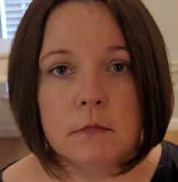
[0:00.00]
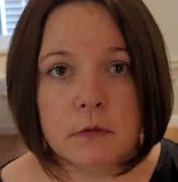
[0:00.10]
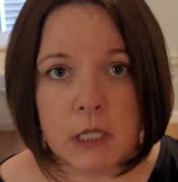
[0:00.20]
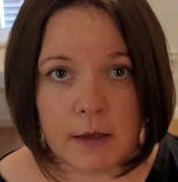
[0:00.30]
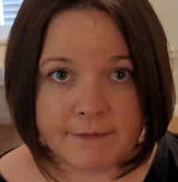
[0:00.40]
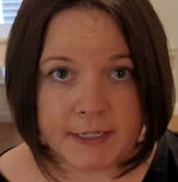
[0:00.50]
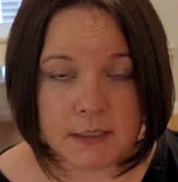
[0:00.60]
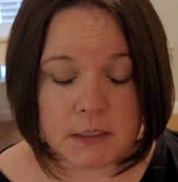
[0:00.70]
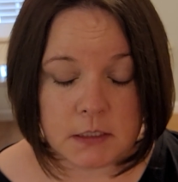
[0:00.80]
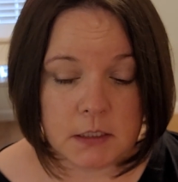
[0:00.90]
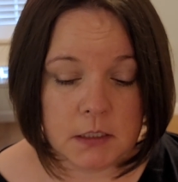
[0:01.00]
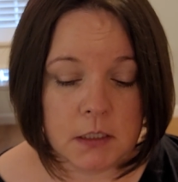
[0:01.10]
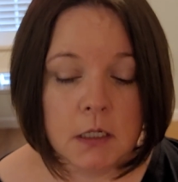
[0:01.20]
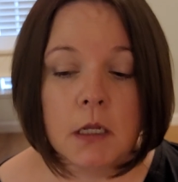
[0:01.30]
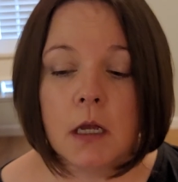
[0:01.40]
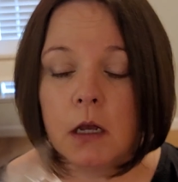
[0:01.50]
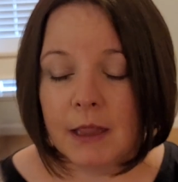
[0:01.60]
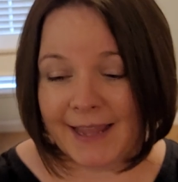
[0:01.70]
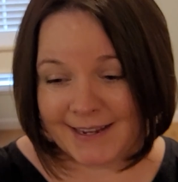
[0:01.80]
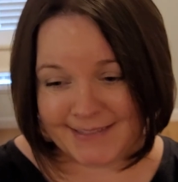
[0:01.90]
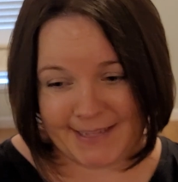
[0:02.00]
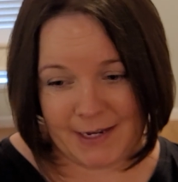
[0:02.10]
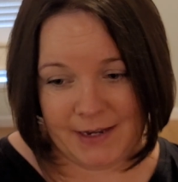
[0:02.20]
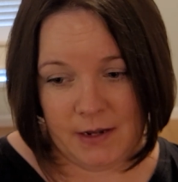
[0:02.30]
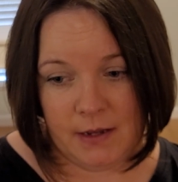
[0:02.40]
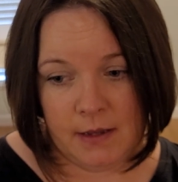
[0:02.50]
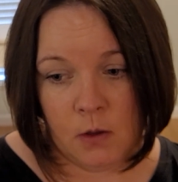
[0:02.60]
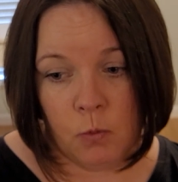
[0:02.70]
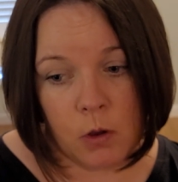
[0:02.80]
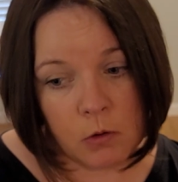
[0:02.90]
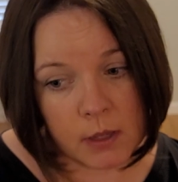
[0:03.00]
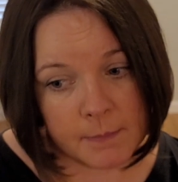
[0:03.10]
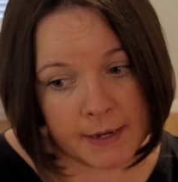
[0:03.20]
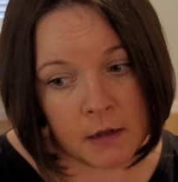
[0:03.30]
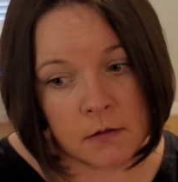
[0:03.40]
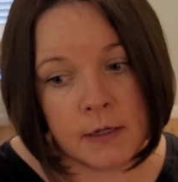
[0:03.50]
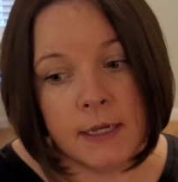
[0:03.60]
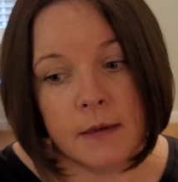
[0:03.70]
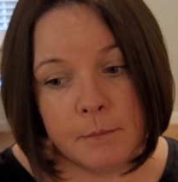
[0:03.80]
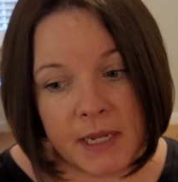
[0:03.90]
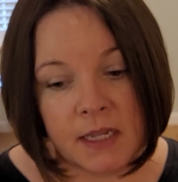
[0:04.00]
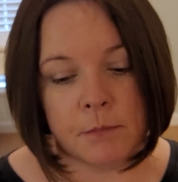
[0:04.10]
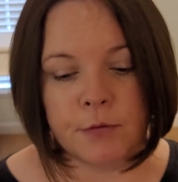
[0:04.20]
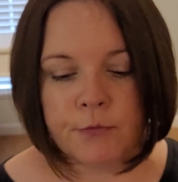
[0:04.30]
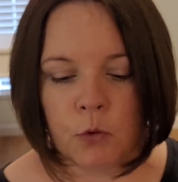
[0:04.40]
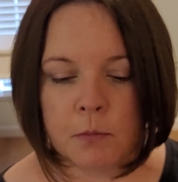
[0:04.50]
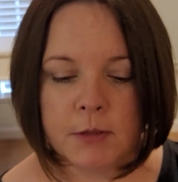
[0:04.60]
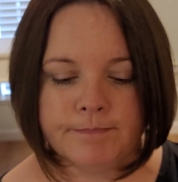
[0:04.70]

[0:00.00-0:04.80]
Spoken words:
Love it. Like I said, won't come out. Medium performer.